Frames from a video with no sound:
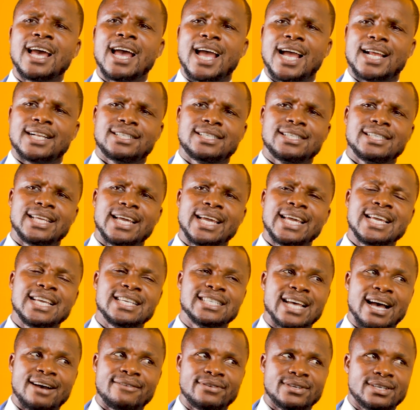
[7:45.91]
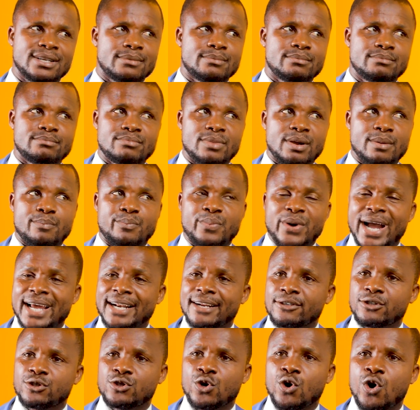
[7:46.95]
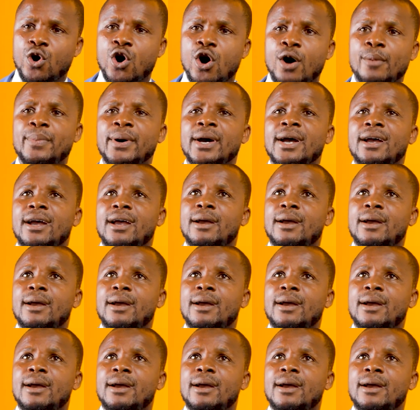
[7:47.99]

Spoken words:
and today he's having a brighter job,